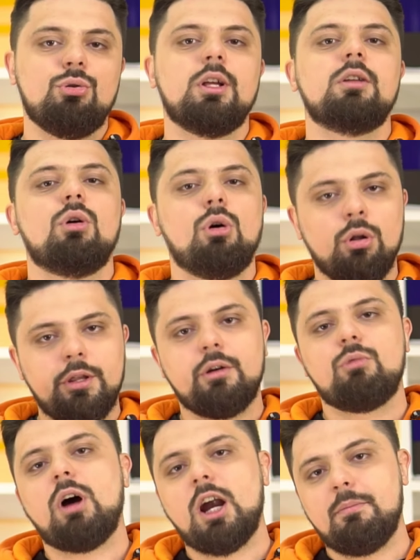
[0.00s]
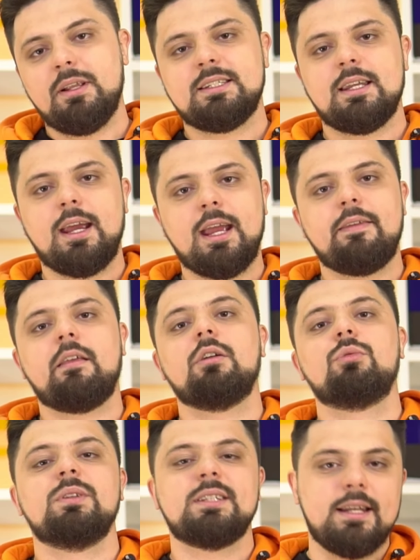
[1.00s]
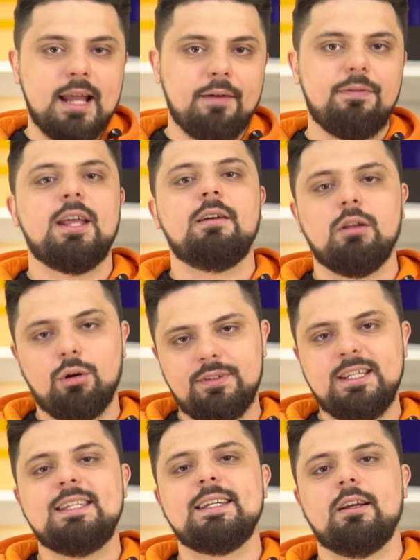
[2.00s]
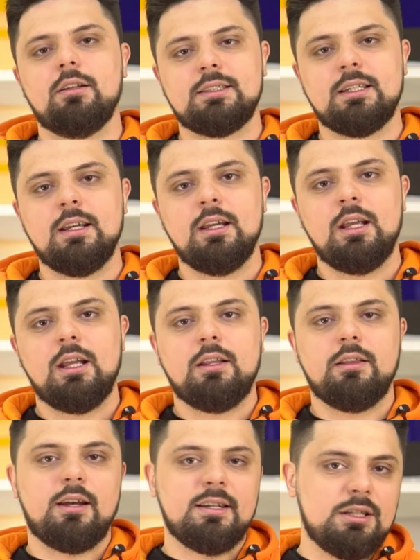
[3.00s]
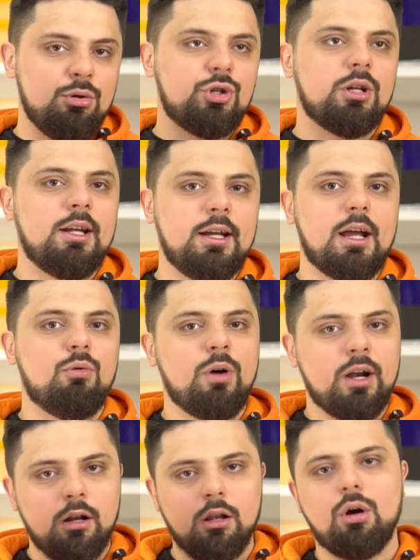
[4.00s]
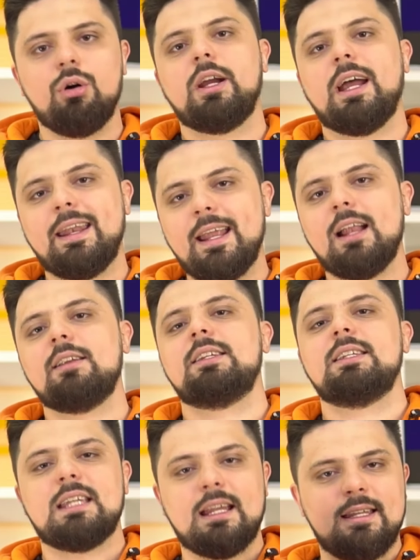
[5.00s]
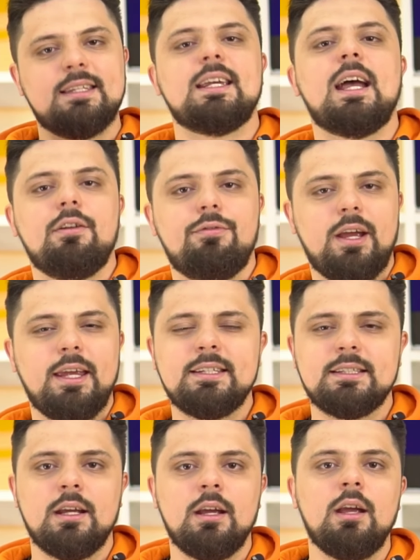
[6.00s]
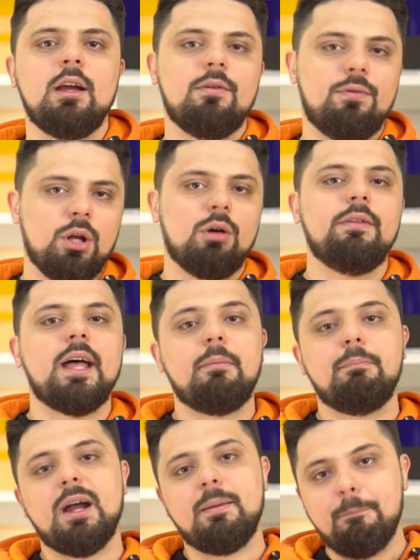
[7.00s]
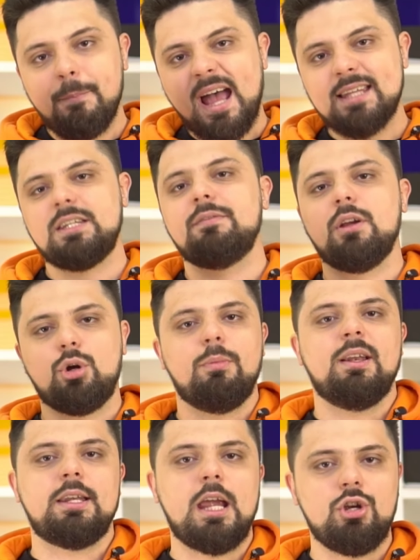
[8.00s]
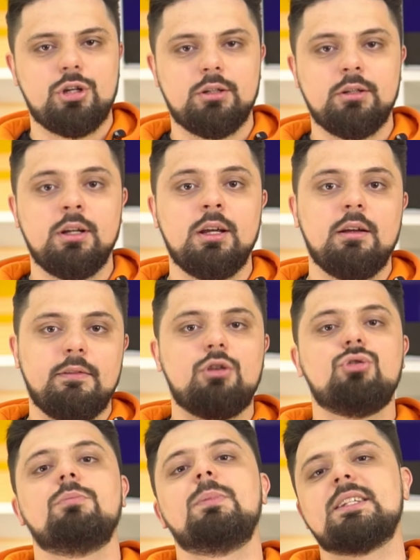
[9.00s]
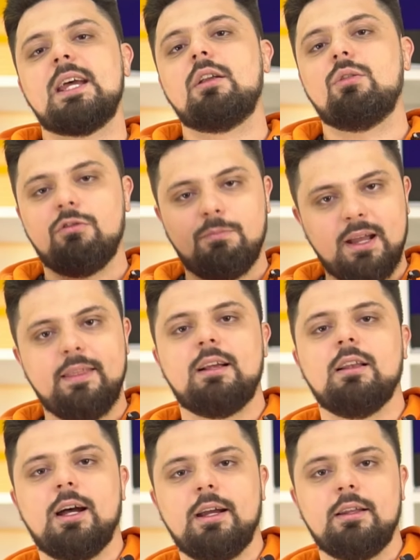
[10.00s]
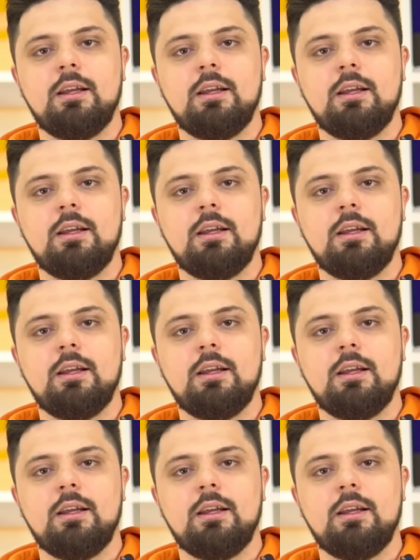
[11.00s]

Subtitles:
that all the requirements are gathered with enough level of details, there is usually a very long analysis and design phase, followed up by massive documentation that should be signed off by the client.